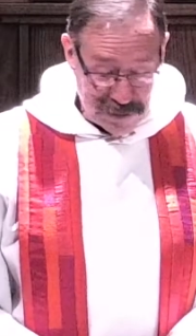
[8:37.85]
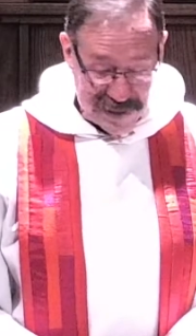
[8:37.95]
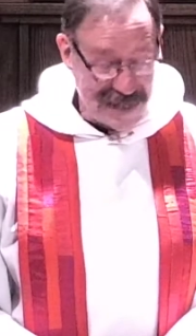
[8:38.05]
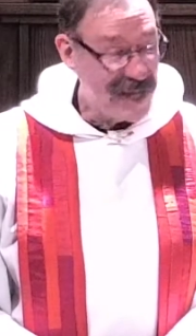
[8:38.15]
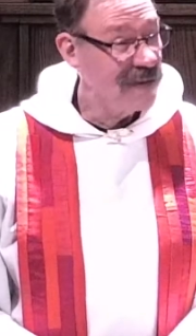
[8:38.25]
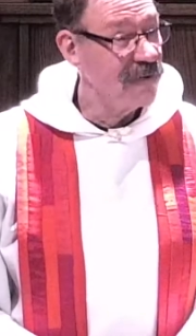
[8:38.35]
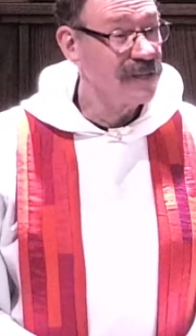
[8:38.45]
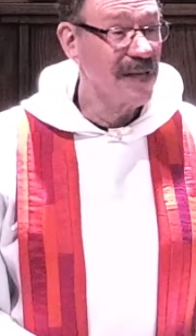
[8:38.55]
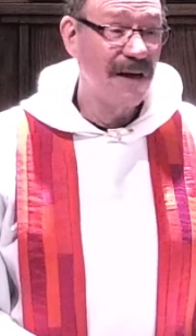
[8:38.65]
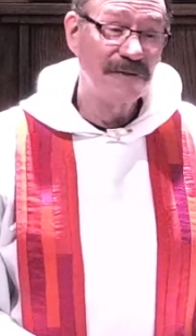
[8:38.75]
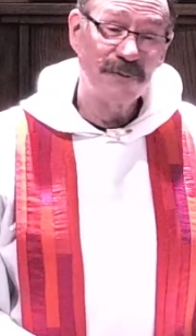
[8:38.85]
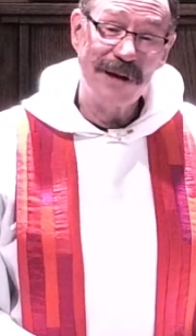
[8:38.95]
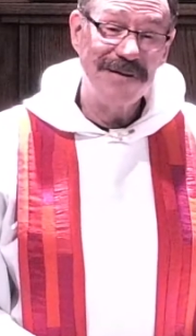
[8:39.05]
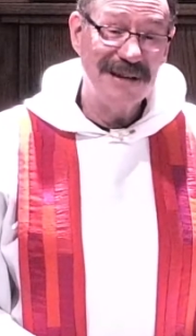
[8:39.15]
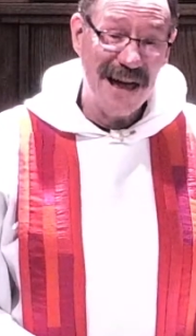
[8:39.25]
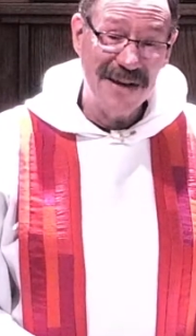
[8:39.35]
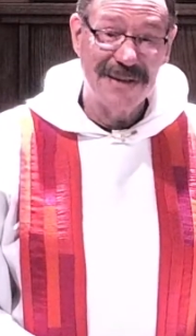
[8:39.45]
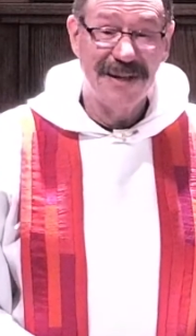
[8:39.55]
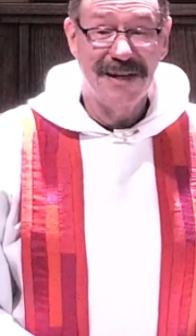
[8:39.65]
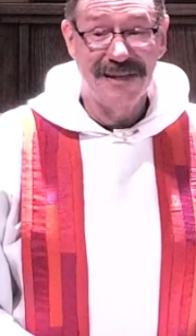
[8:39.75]
take care of ourselves, we are not
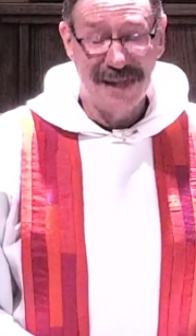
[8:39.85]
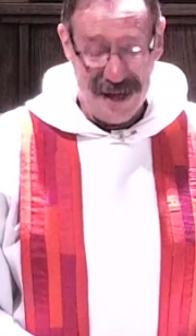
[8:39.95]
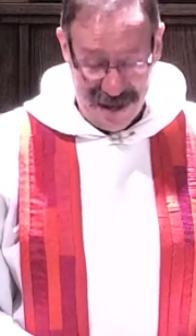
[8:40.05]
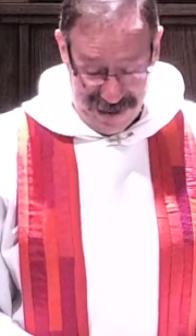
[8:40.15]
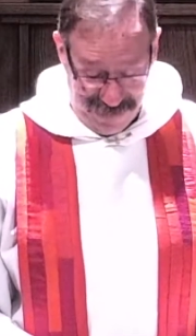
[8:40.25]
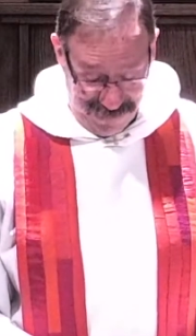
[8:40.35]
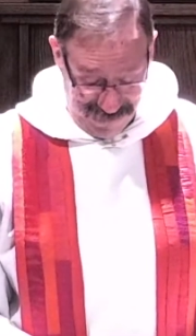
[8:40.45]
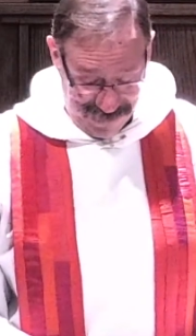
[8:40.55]
alive.